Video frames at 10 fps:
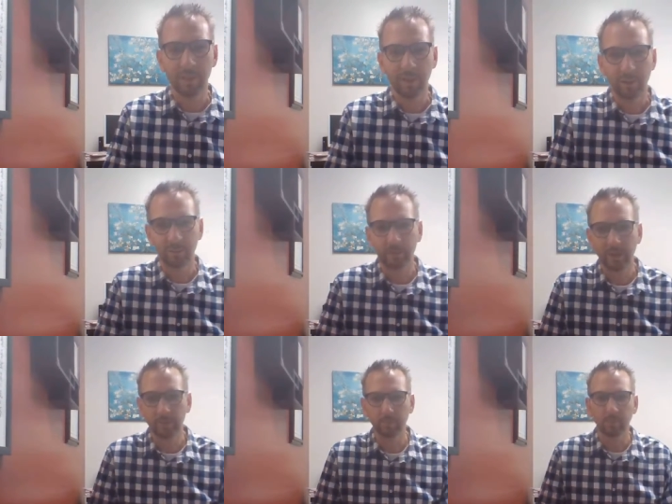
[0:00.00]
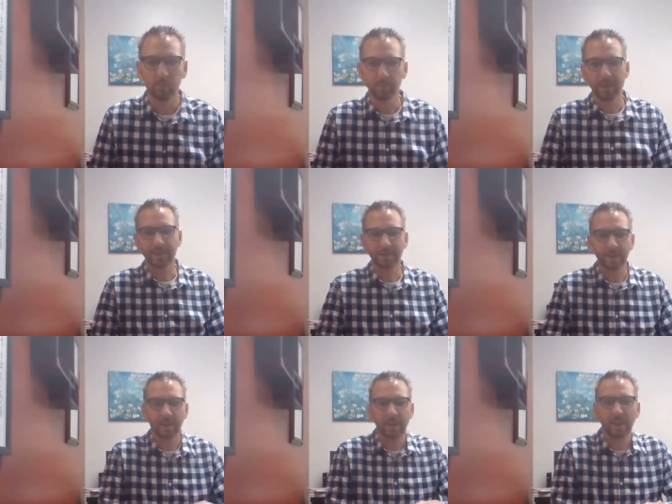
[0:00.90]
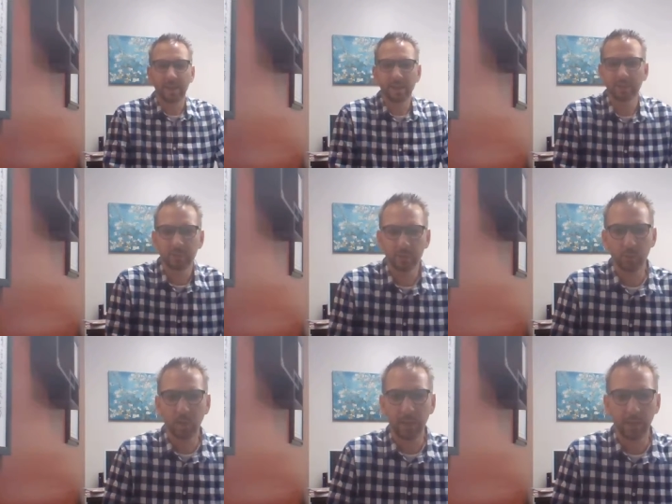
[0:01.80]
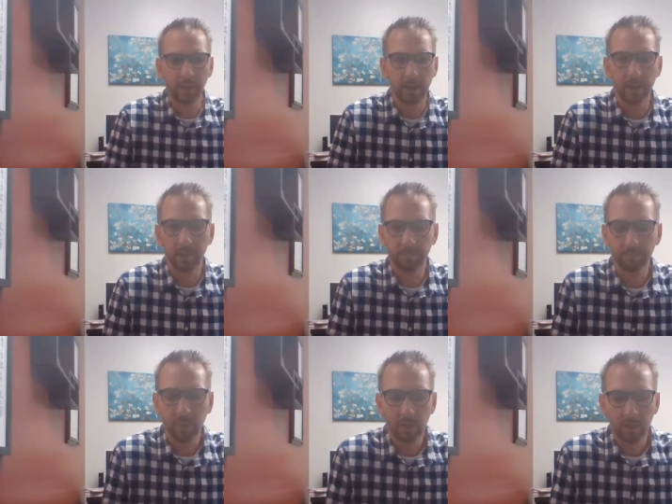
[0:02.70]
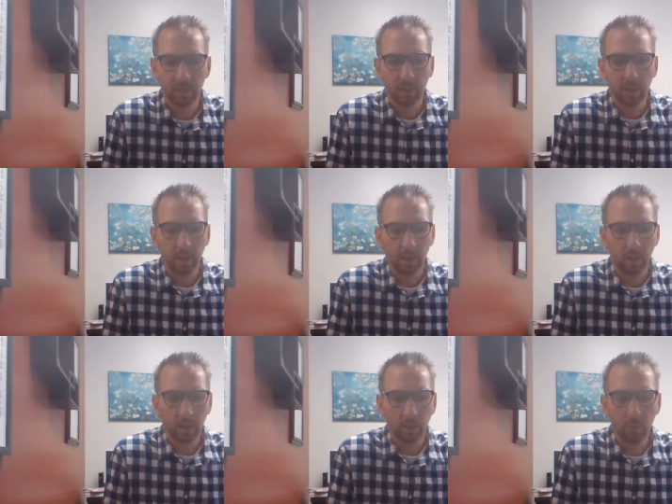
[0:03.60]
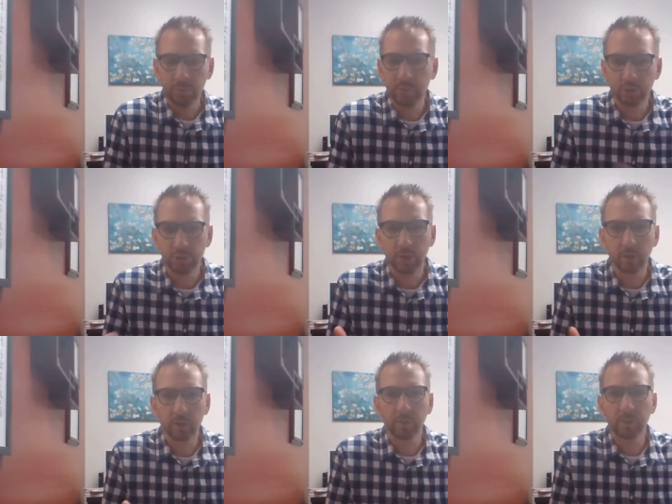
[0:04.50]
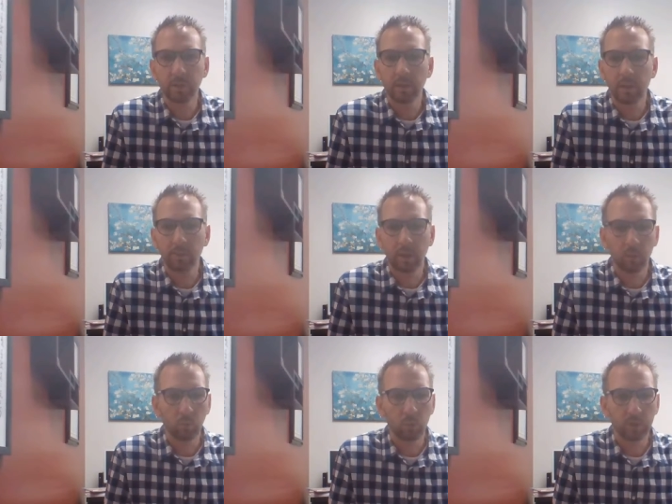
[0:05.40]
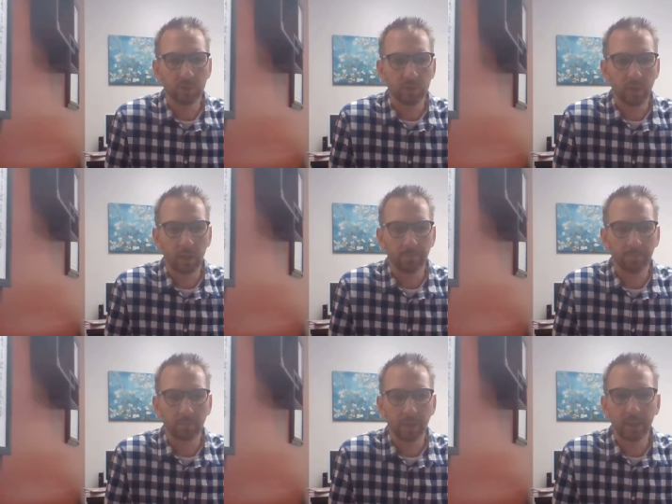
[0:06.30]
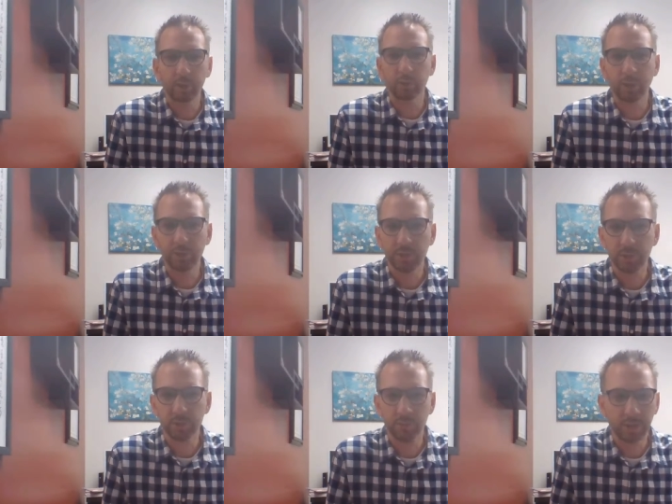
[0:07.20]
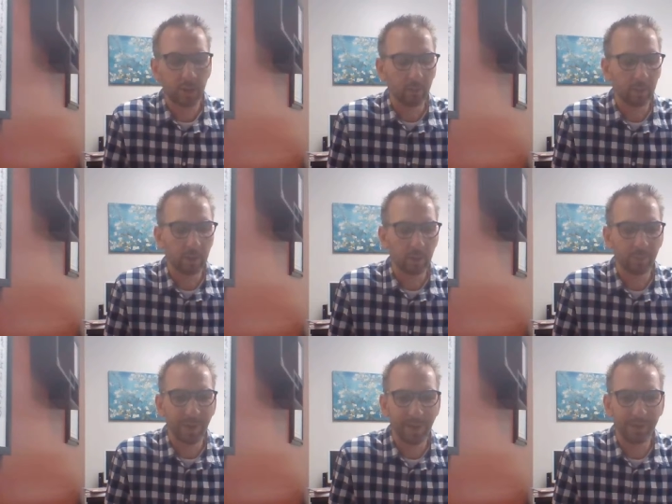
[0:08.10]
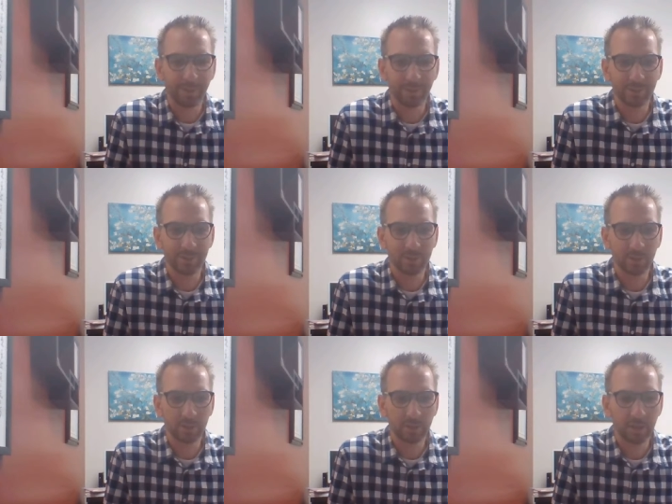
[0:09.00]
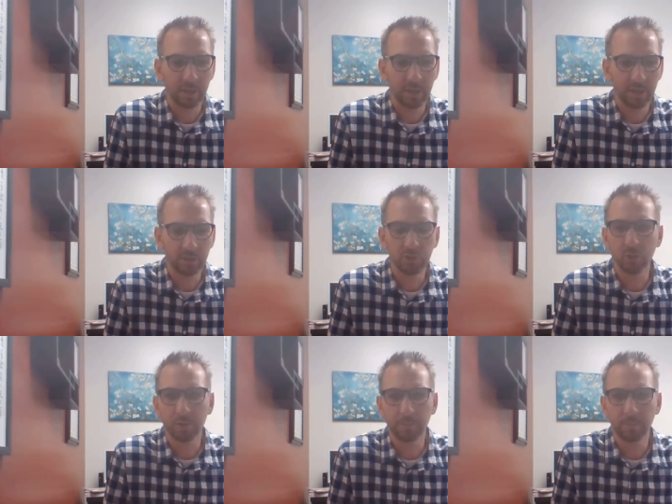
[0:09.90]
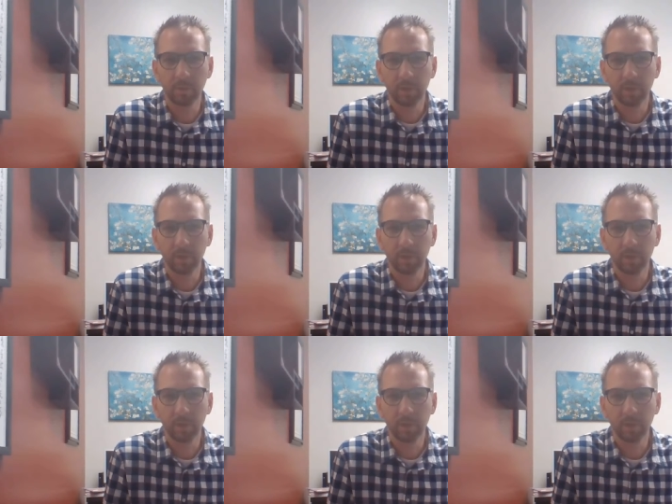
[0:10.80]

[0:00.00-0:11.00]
All right, welcome back. And so I am hoping to share a little bit about what integration is, right? I want to unpack this key term